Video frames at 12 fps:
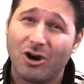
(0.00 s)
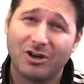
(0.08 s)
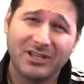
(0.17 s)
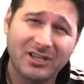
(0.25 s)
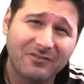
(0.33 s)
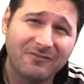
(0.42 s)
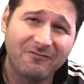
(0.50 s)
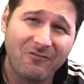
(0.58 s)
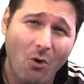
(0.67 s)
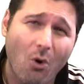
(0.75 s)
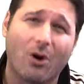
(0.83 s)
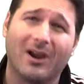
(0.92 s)
or do you get
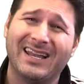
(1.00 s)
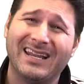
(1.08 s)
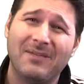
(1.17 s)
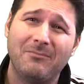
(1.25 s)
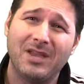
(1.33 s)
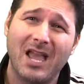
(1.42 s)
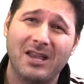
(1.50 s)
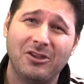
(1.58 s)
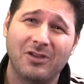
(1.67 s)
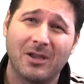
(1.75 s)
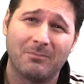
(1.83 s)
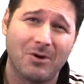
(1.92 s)
4? In NBA, do
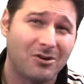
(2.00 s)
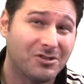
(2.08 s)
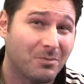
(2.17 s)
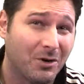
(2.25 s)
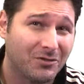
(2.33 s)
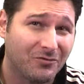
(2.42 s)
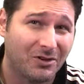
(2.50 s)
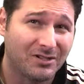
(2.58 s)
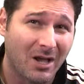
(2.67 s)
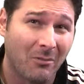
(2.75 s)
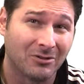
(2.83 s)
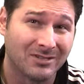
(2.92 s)
you get bonus points for a
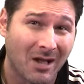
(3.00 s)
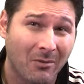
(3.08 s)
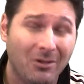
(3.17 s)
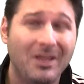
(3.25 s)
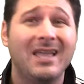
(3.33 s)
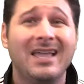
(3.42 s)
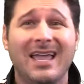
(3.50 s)
double-double?